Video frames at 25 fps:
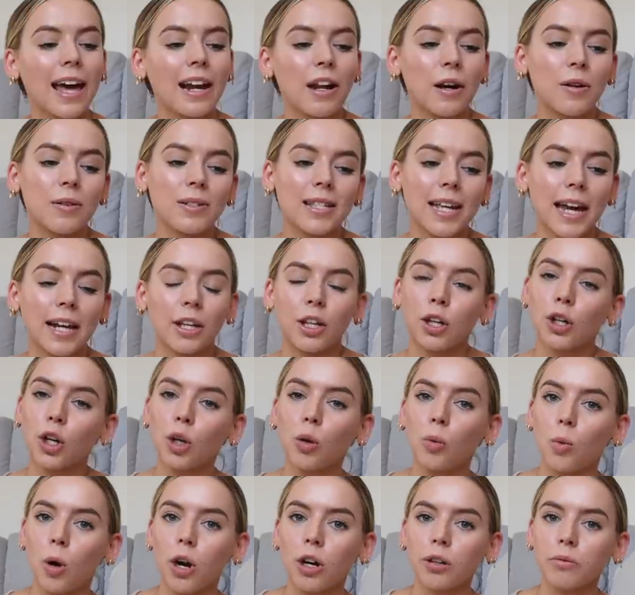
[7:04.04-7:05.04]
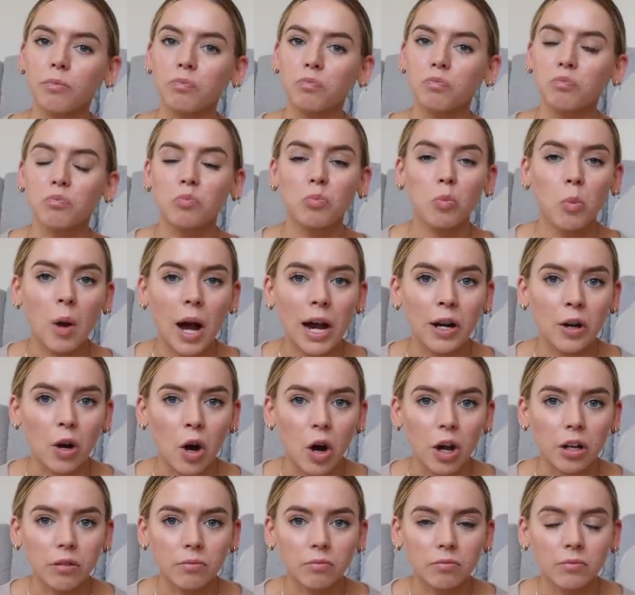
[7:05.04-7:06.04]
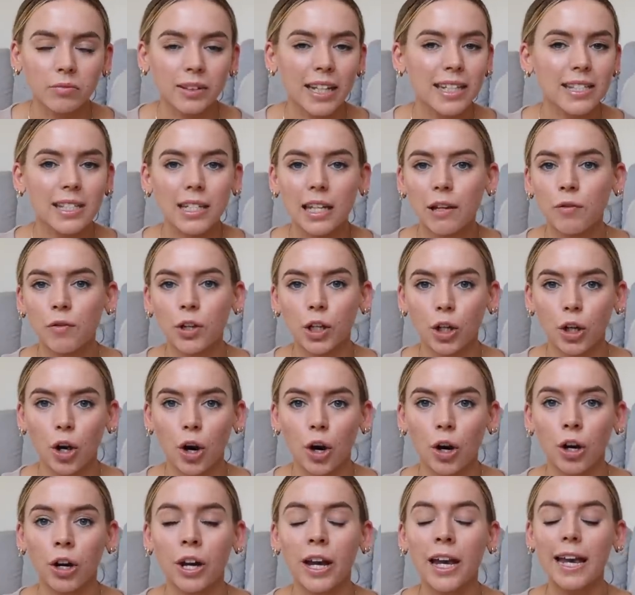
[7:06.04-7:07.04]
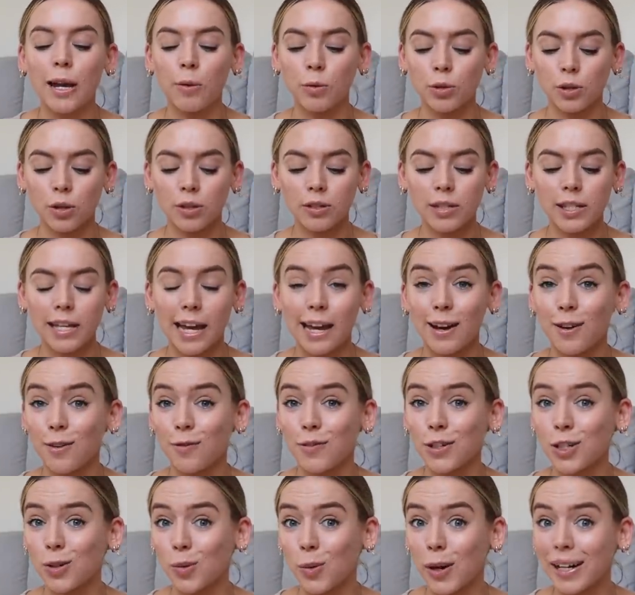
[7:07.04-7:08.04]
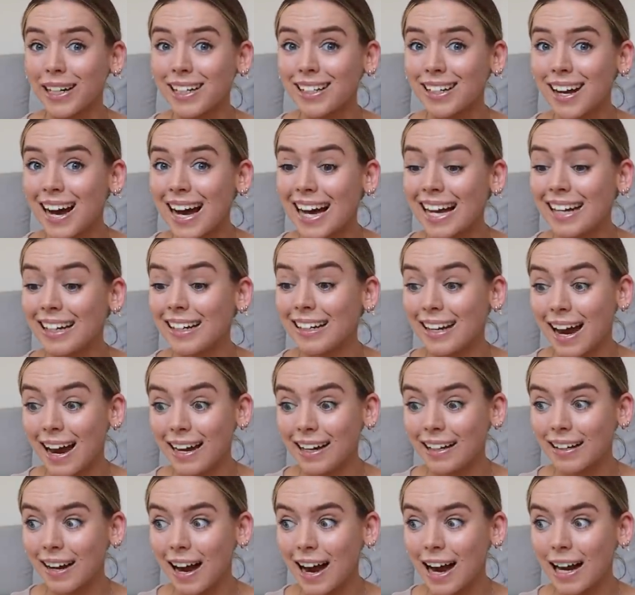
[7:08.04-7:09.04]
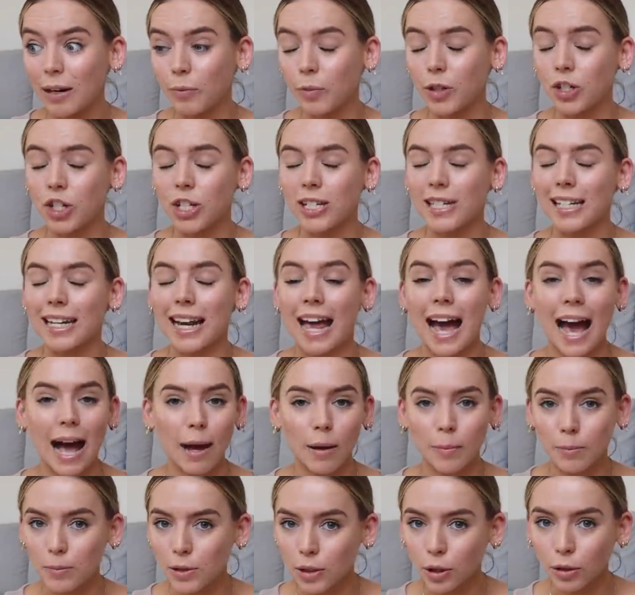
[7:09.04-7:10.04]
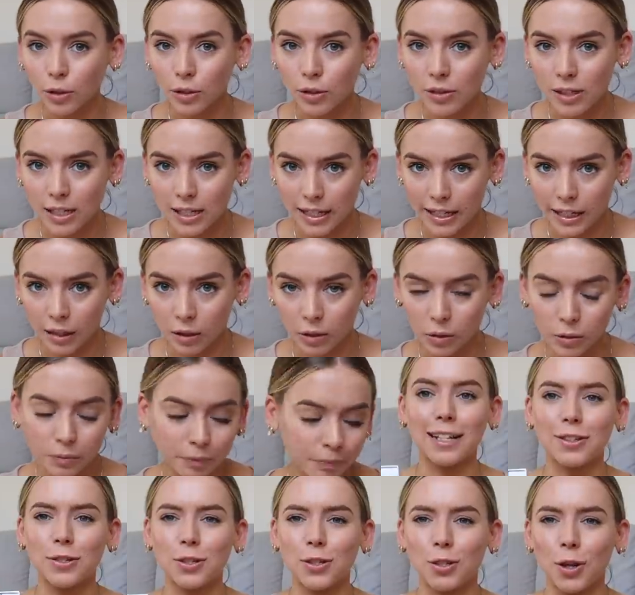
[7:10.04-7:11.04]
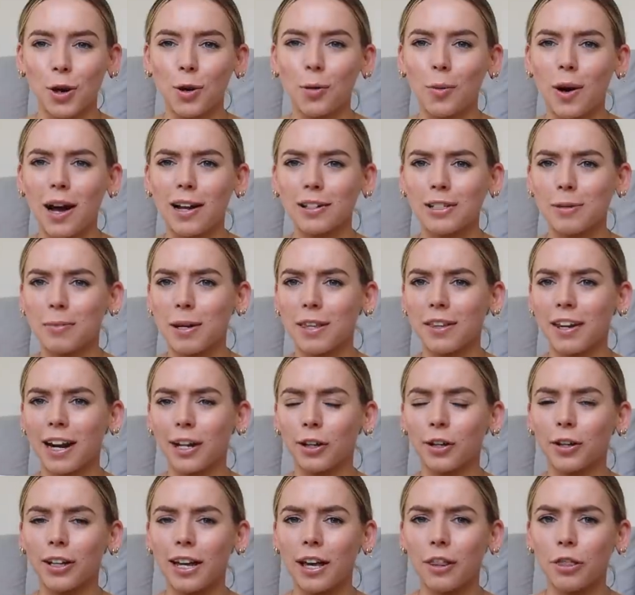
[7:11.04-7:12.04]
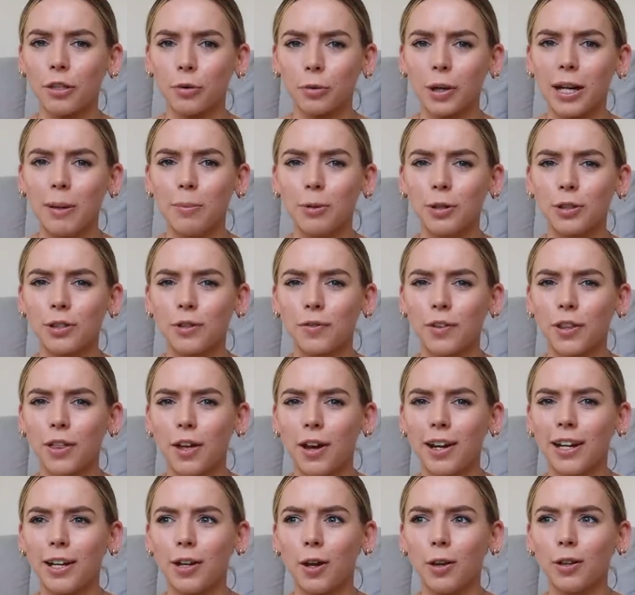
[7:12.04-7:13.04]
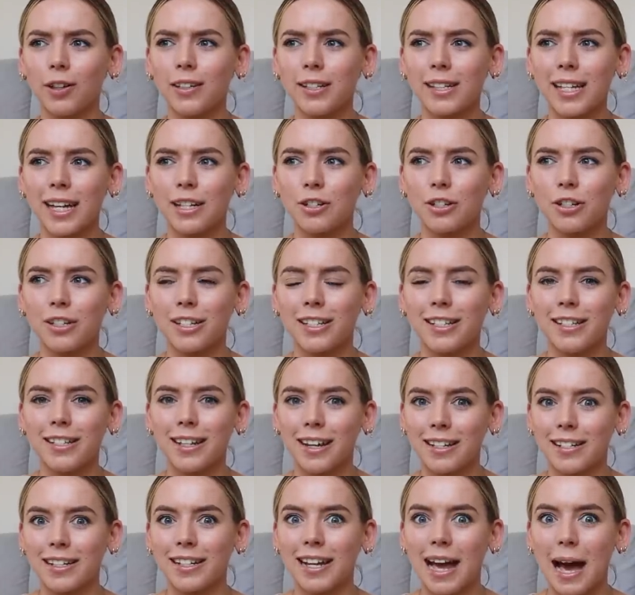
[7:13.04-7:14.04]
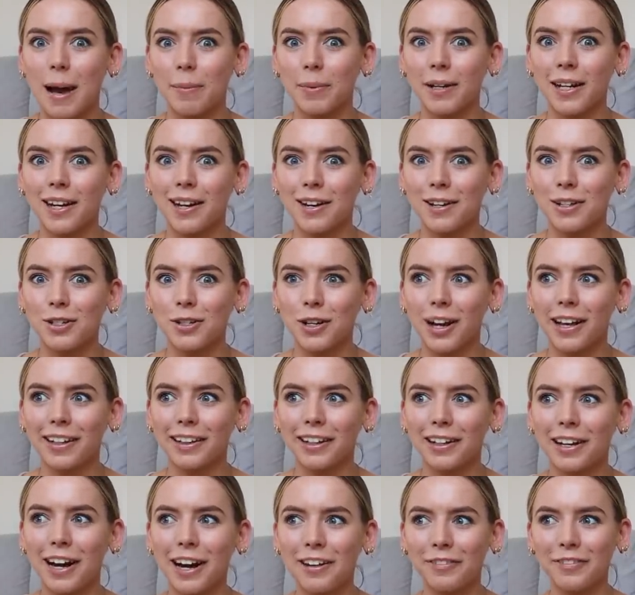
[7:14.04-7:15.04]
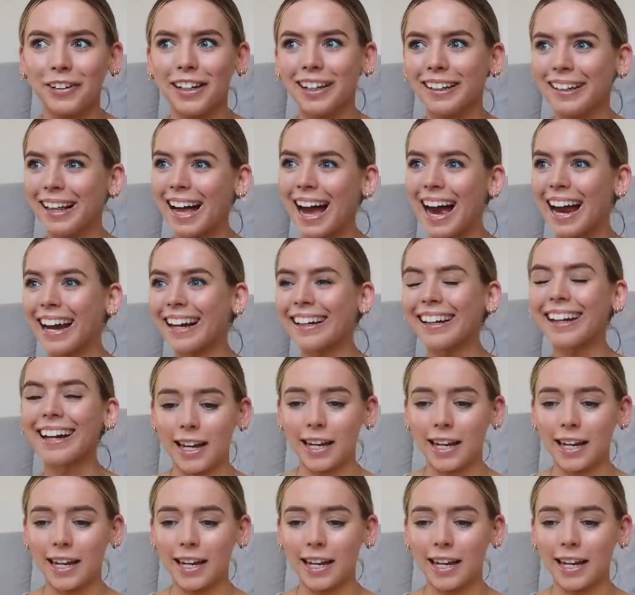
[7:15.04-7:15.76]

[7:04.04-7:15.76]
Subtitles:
And I was like, you know what? Why not? Let's give it a go. It was on sale for $29.99, which is an absolute steal. It's so wild to me that I could get 3 books for $30. That just doesn't happen in Australia, I feel like.